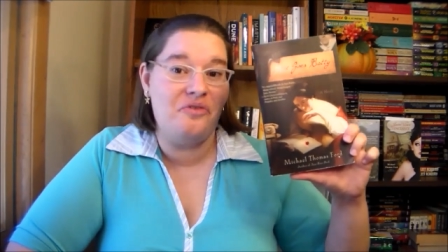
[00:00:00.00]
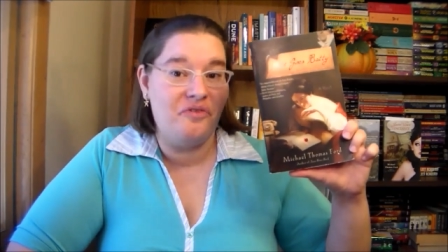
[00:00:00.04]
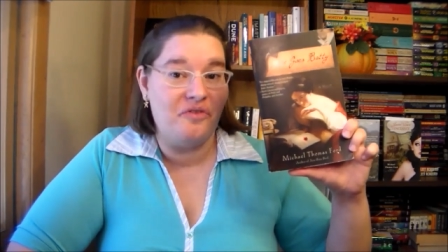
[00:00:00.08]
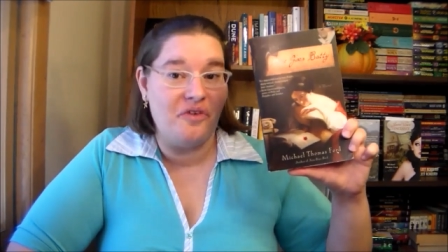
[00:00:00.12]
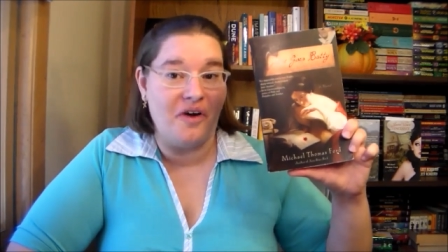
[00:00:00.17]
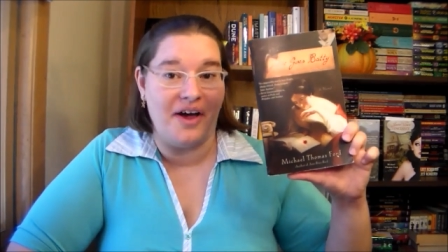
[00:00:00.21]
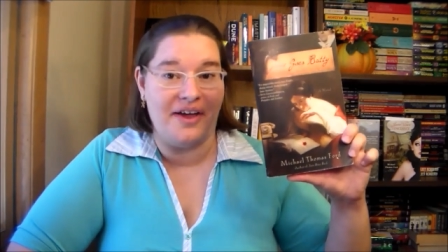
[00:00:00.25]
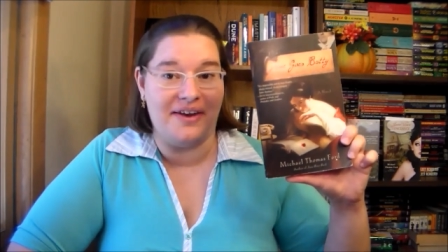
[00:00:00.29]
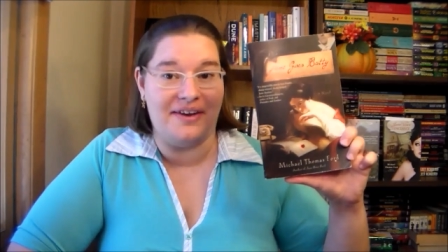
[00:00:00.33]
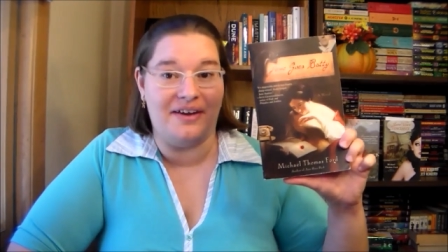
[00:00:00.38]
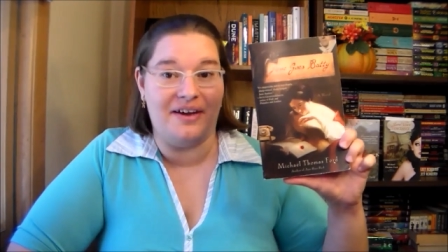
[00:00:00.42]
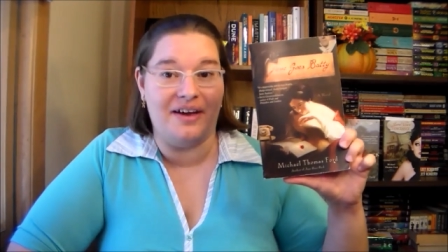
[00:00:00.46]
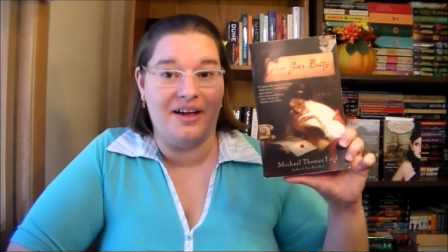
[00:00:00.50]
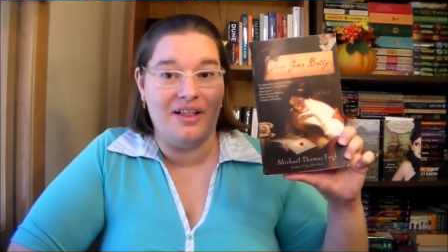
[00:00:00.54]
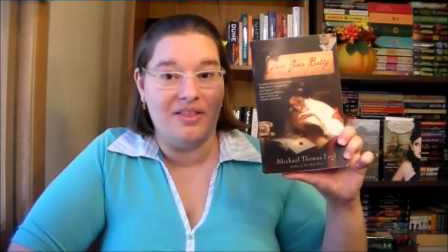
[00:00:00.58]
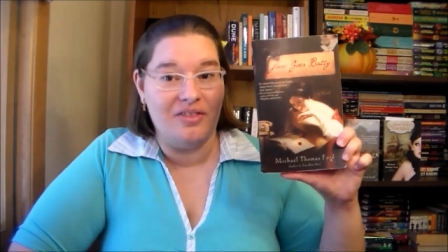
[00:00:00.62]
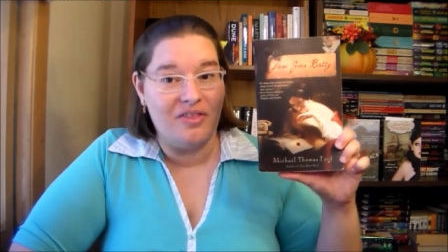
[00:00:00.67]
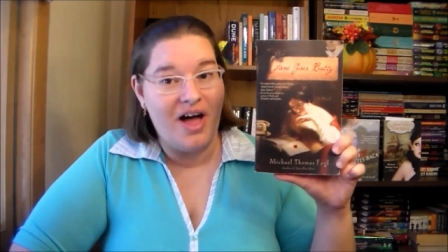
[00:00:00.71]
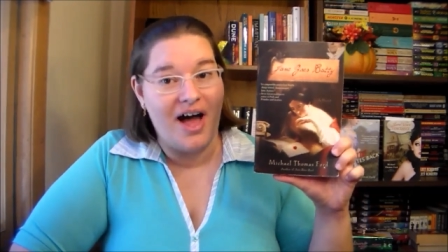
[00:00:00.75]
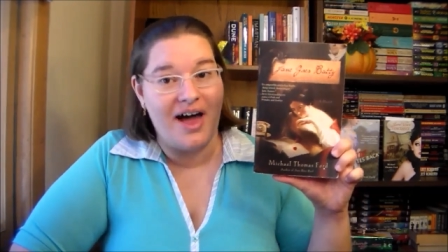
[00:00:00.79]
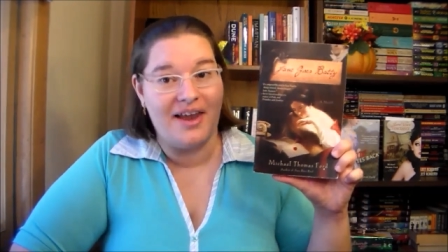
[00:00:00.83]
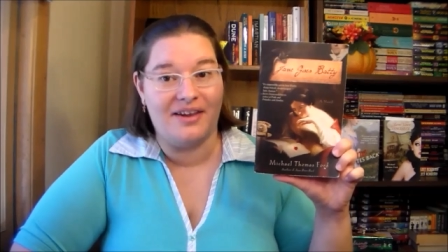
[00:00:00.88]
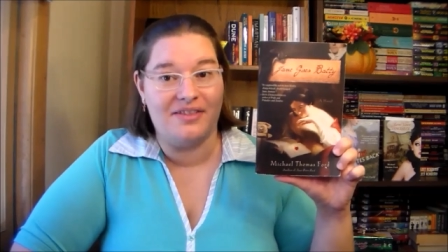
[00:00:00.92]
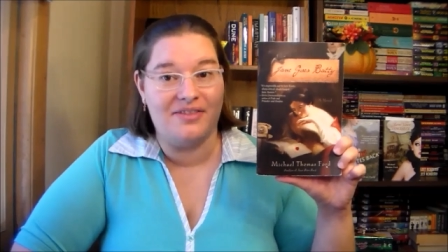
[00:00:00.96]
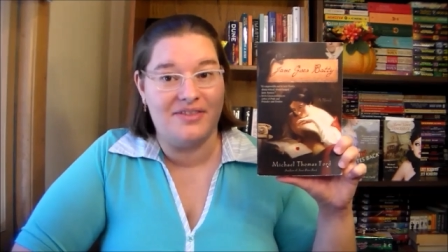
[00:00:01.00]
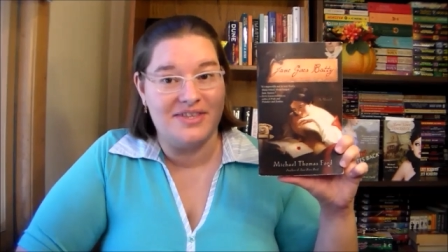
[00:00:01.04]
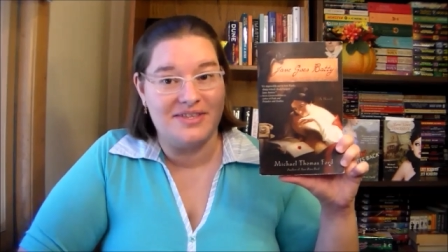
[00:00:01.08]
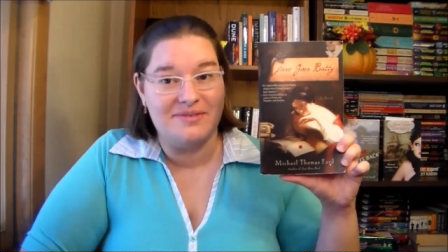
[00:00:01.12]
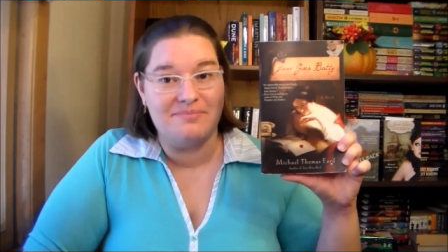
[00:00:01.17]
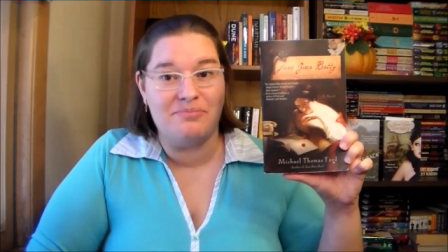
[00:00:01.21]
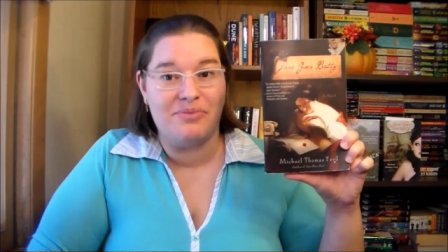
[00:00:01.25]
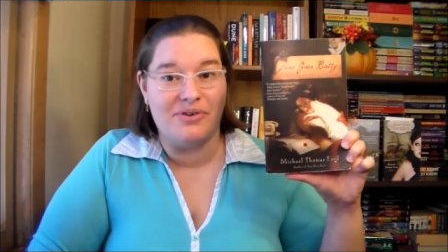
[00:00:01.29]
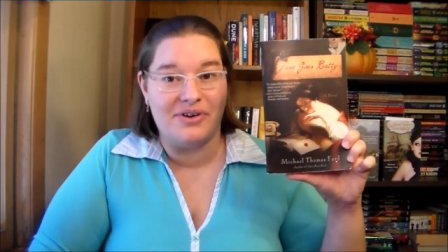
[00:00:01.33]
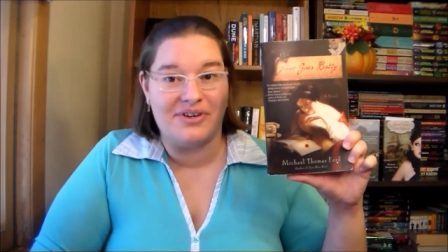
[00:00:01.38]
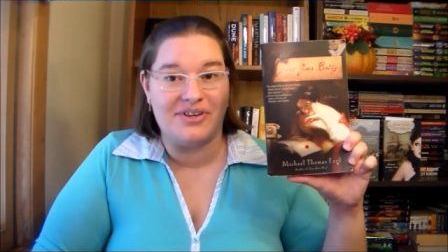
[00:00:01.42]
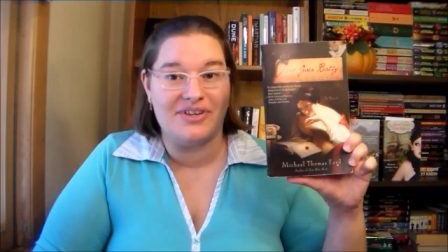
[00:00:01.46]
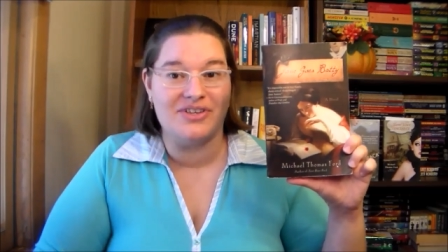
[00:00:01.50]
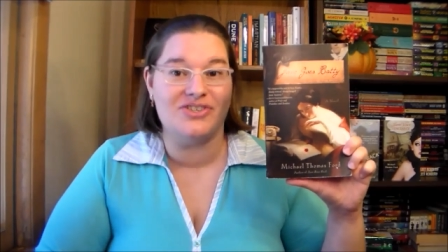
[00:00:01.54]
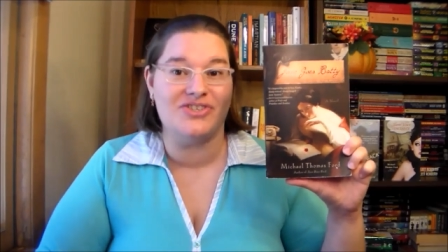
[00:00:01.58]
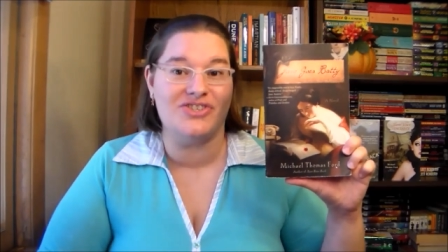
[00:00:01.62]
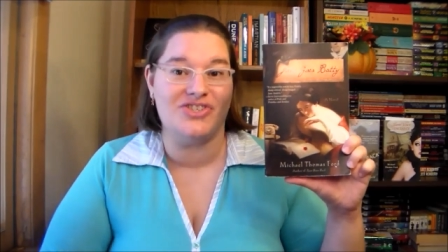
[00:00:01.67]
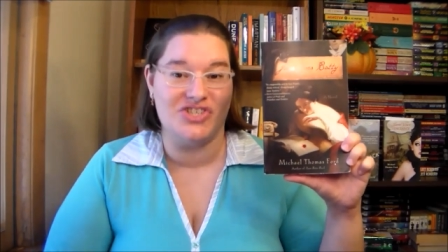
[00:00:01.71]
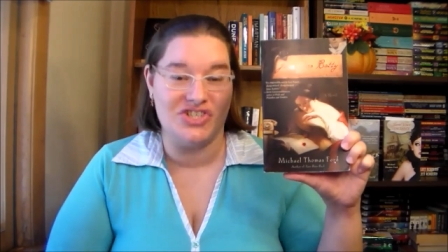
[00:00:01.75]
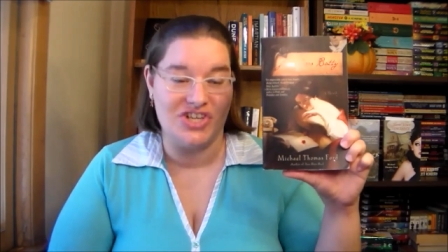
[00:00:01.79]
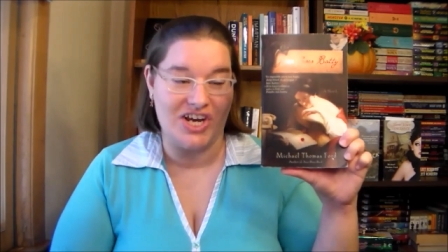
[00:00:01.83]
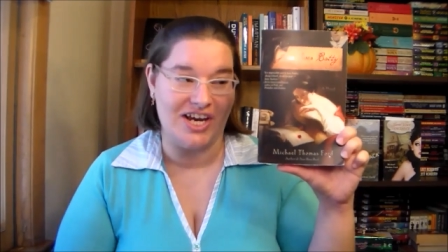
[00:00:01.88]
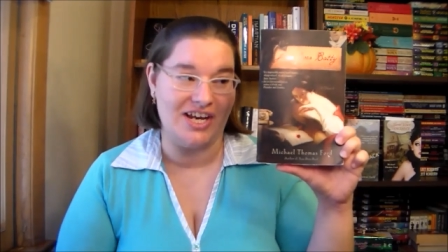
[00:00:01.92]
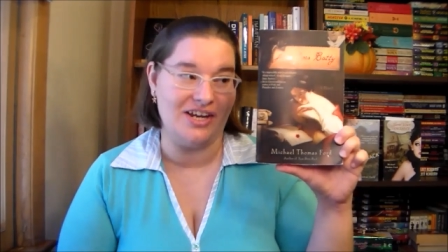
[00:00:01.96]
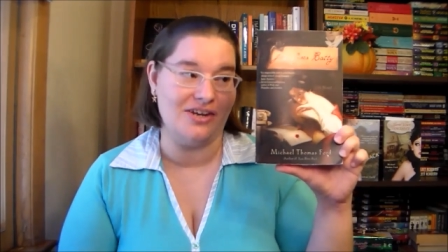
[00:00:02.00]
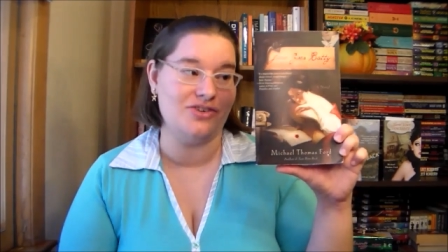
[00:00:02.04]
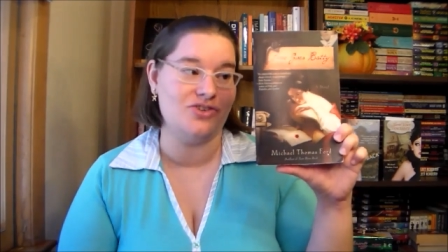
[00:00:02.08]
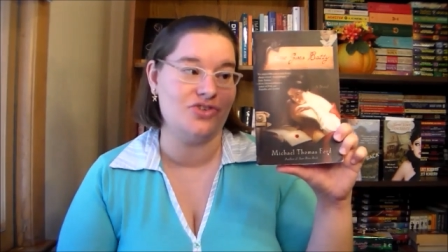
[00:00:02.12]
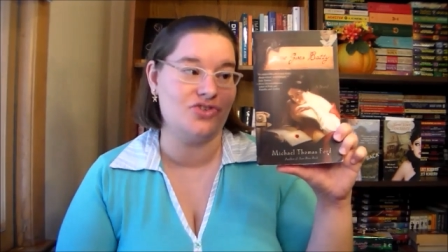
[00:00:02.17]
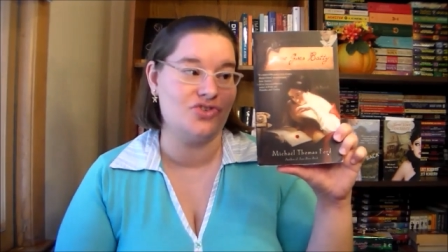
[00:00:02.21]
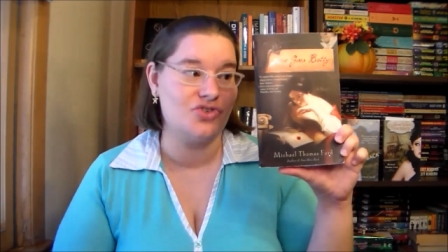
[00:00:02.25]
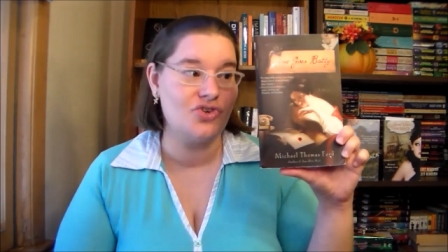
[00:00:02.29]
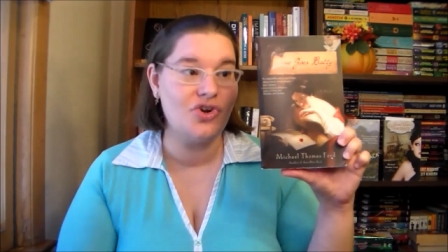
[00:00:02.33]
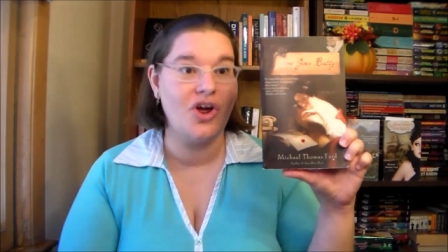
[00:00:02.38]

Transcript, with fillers: fun. A lot of this book is Jane